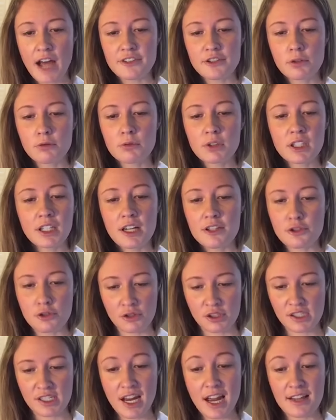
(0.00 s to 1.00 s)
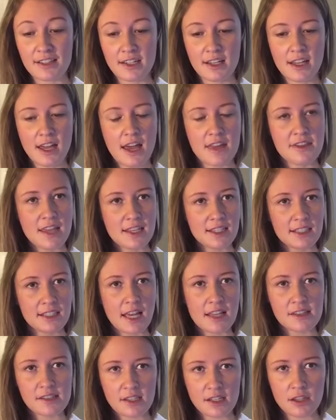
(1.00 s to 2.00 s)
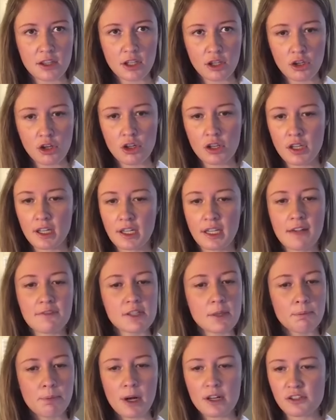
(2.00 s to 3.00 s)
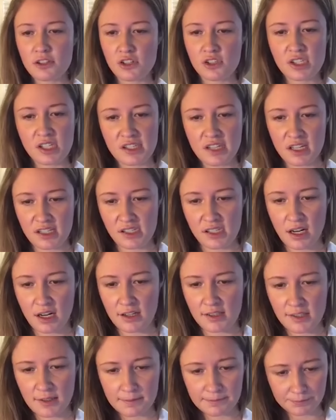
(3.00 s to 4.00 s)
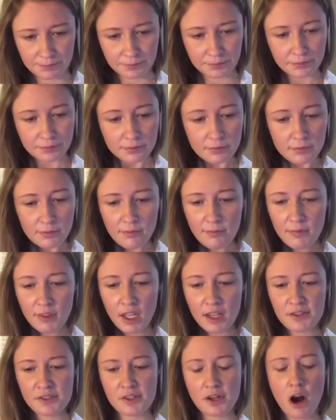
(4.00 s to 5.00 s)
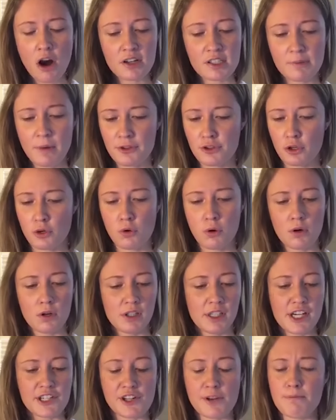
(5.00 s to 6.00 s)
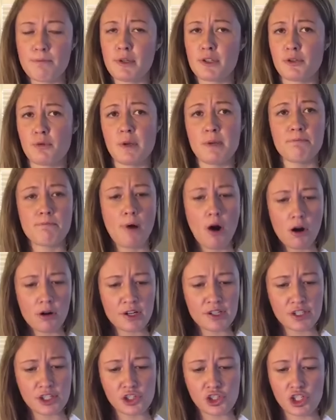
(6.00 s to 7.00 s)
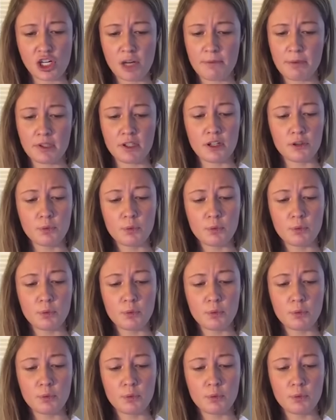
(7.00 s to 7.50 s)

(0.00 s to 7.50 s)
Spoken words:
I don't really understand it. And then it gives a bunch of statistics and talks about the correlation between partisanship and